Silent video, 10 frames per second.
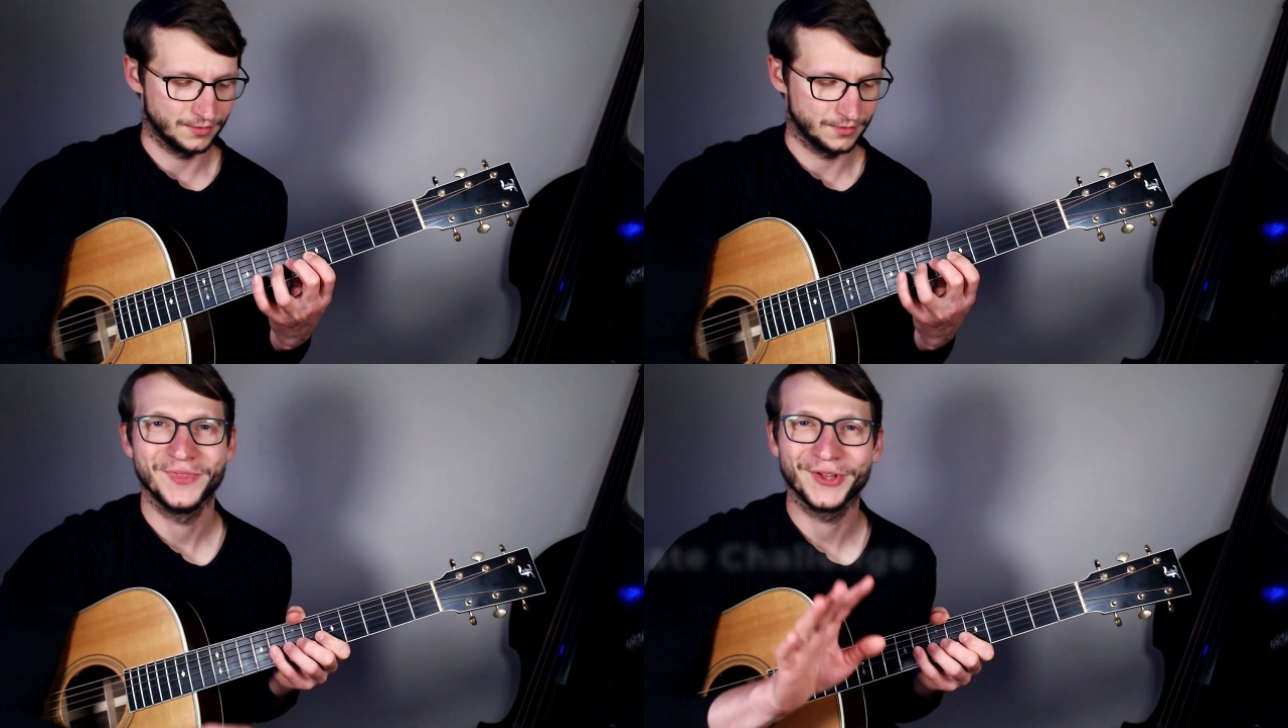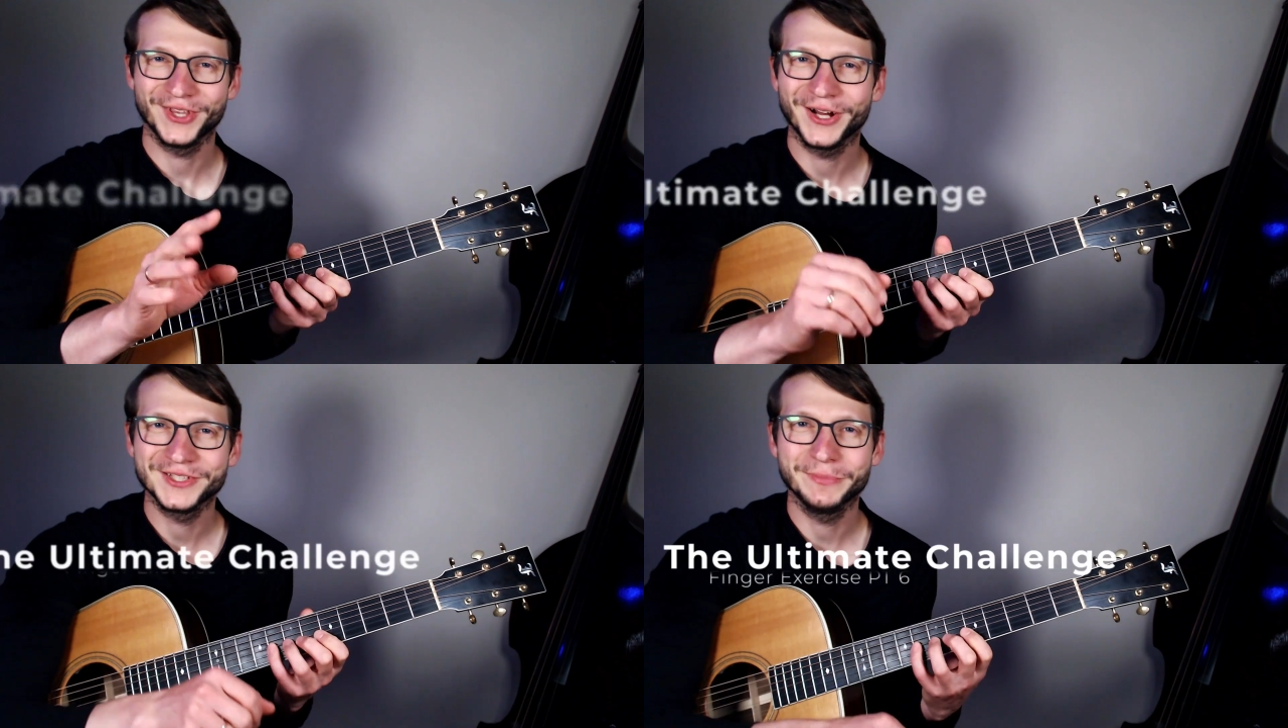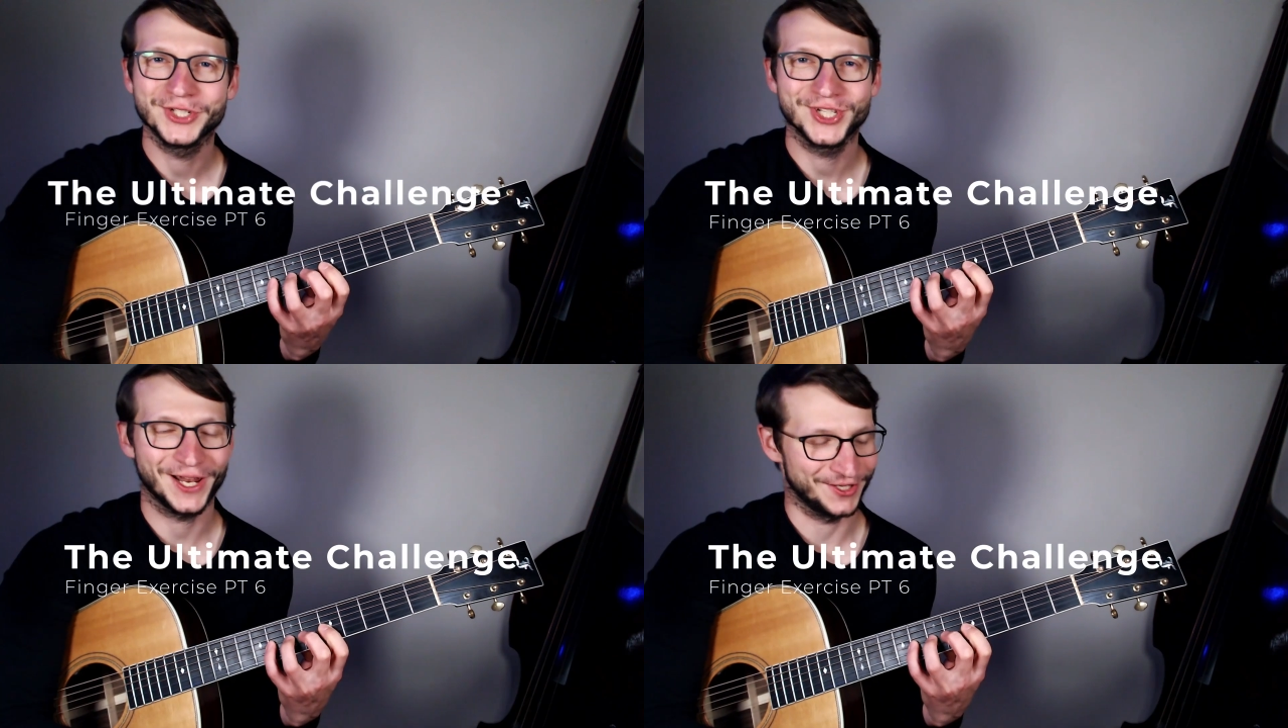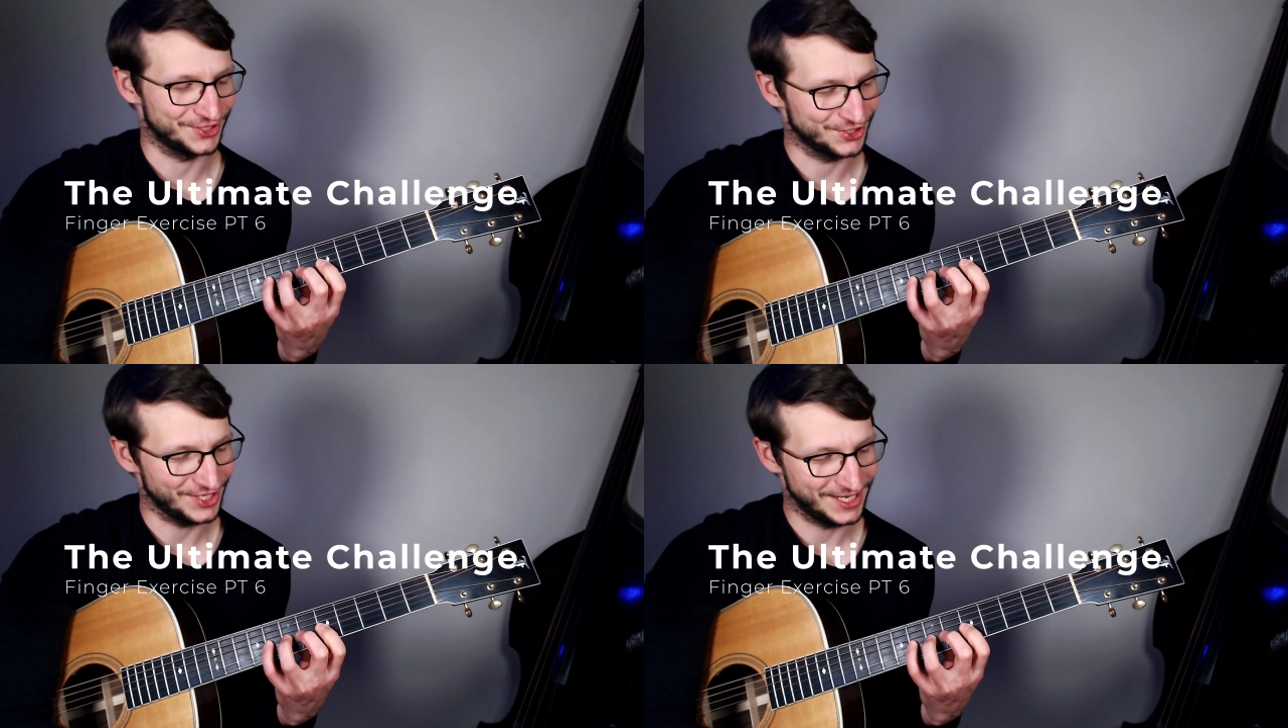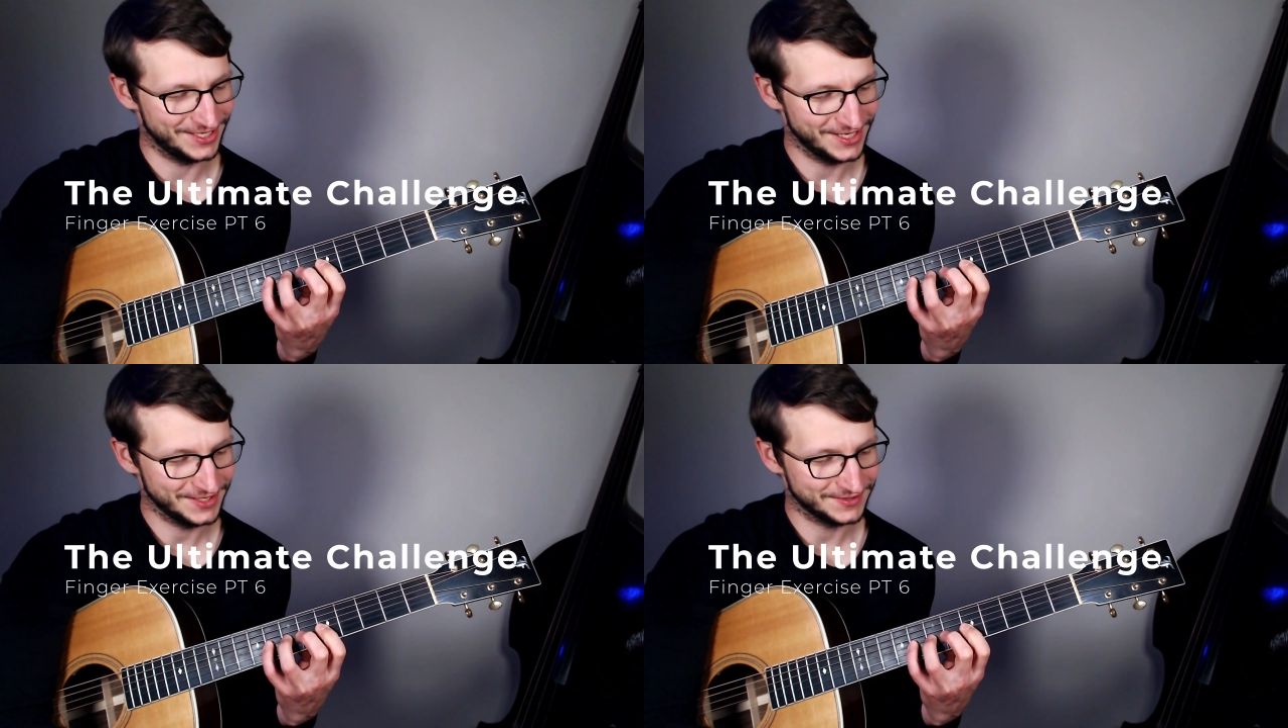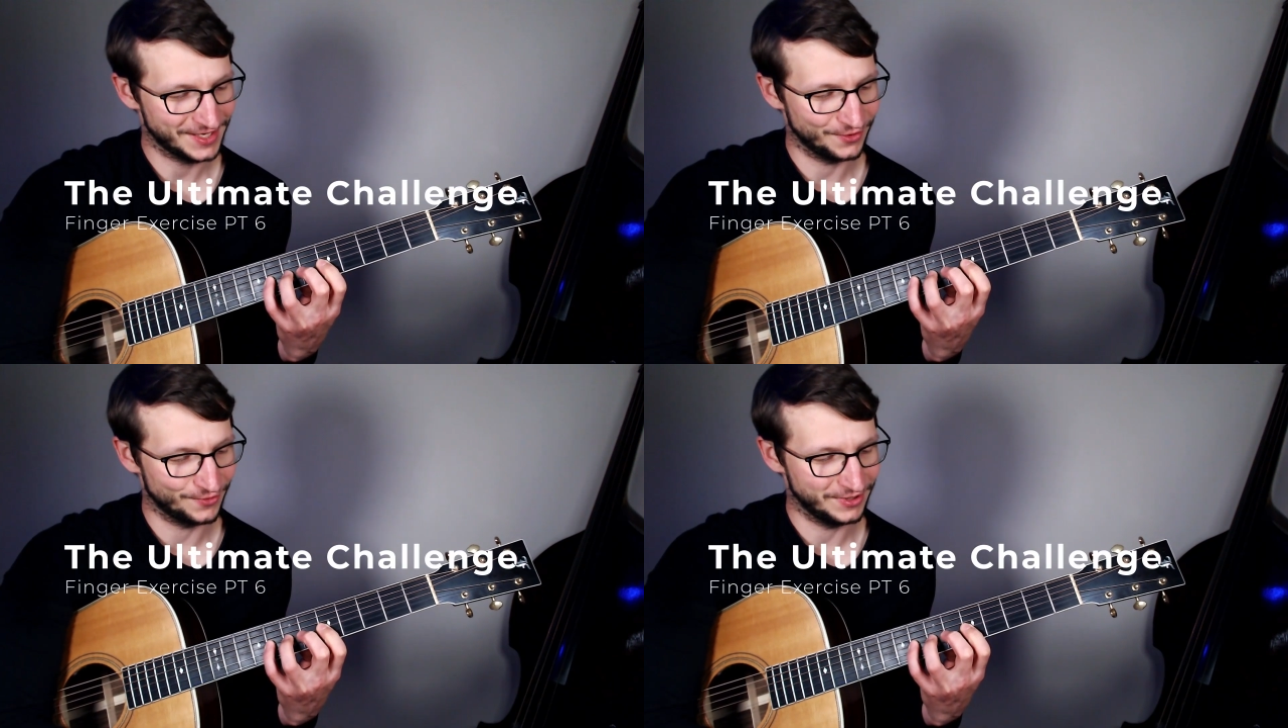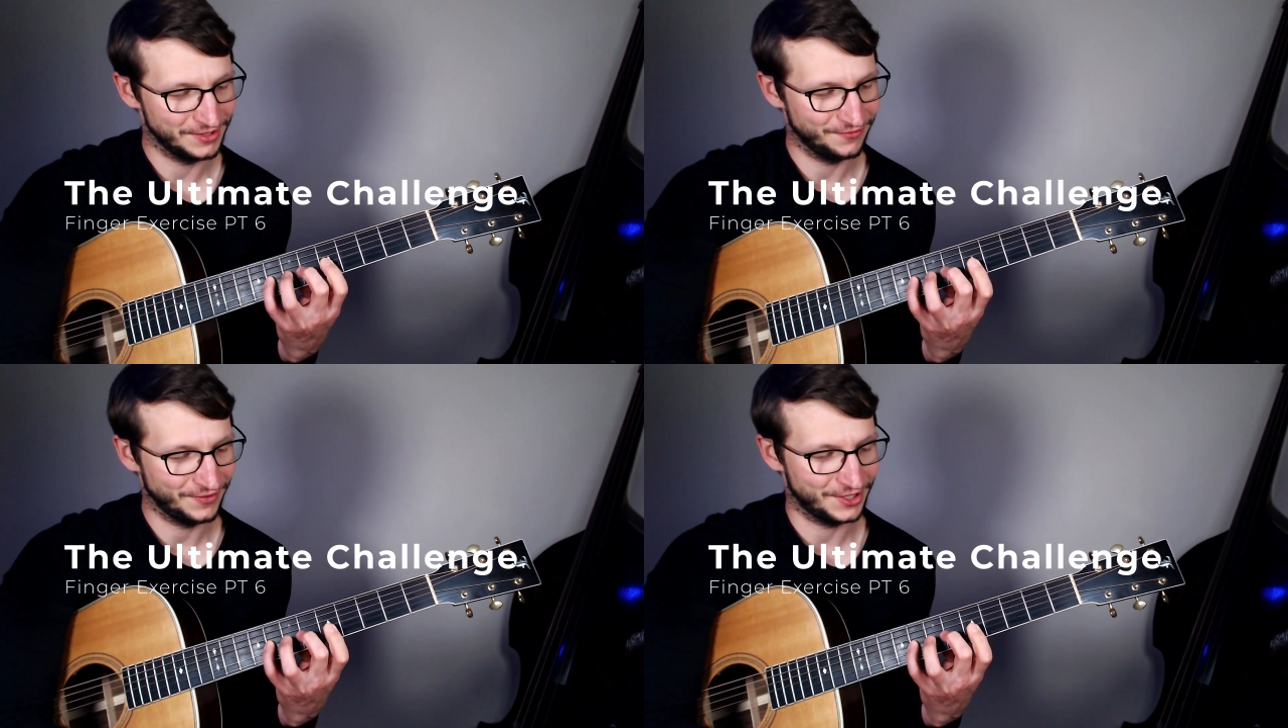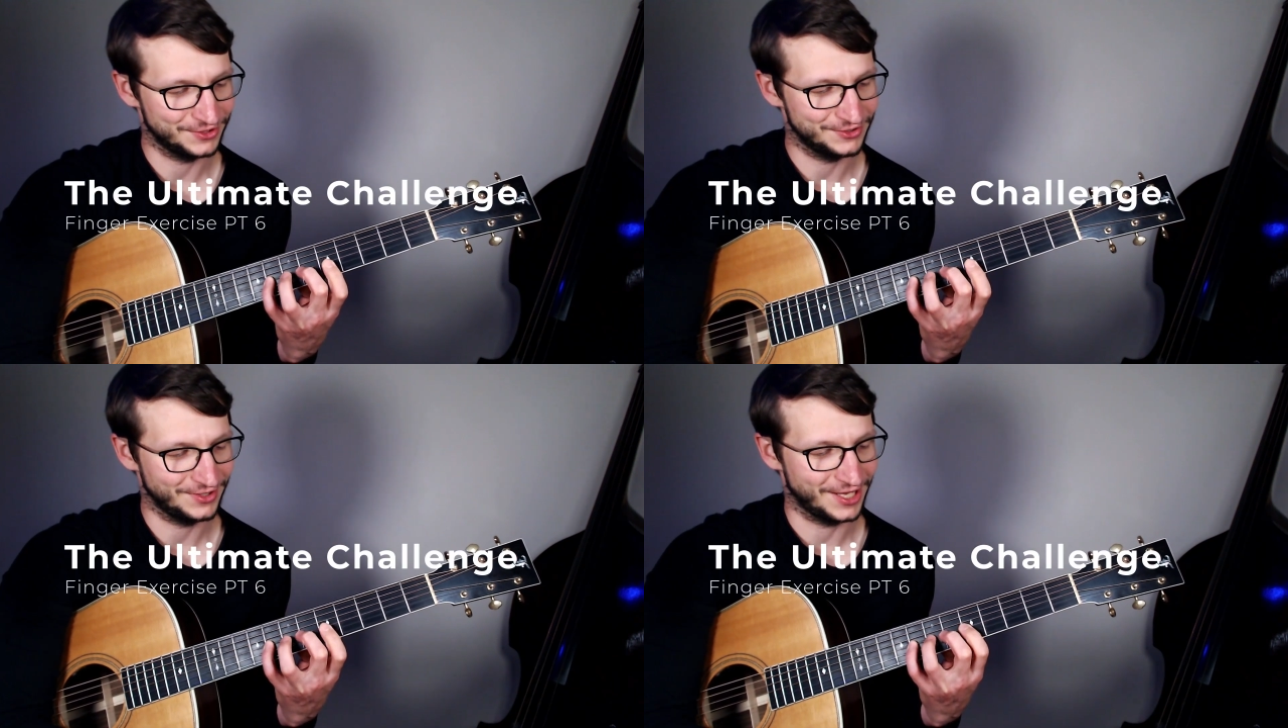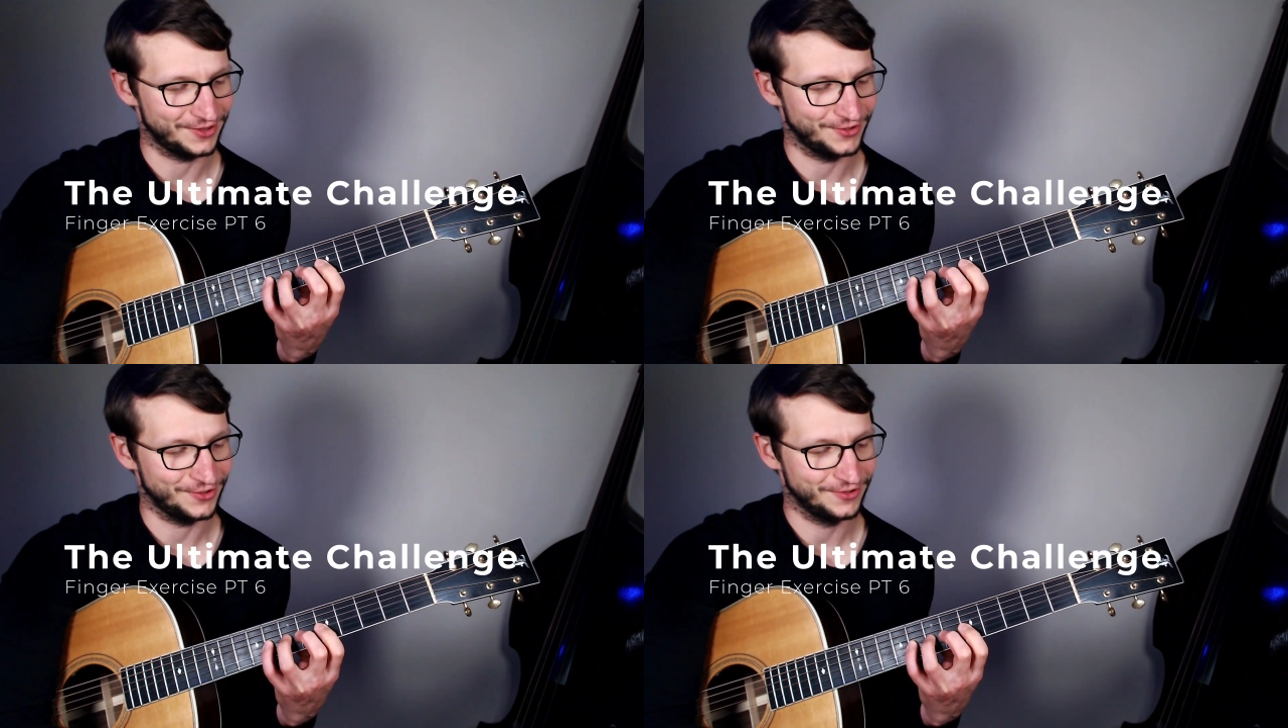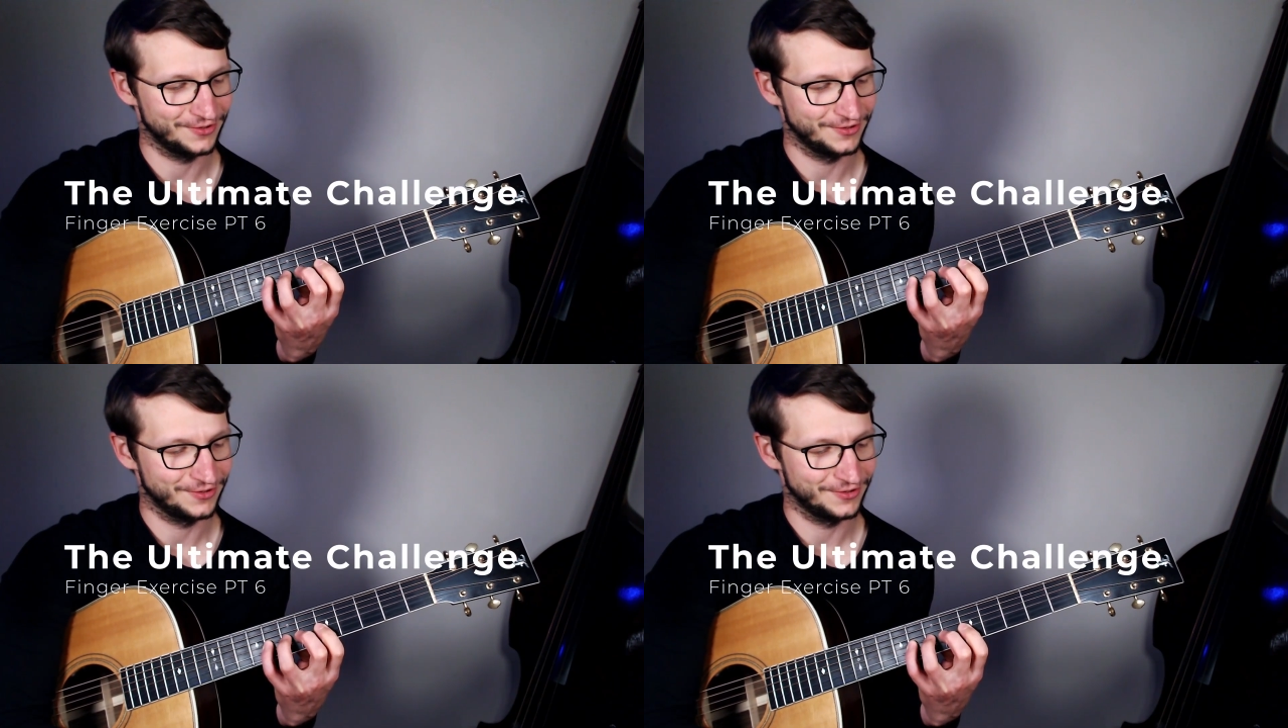Now the ultimate challenge, index and ring finger together.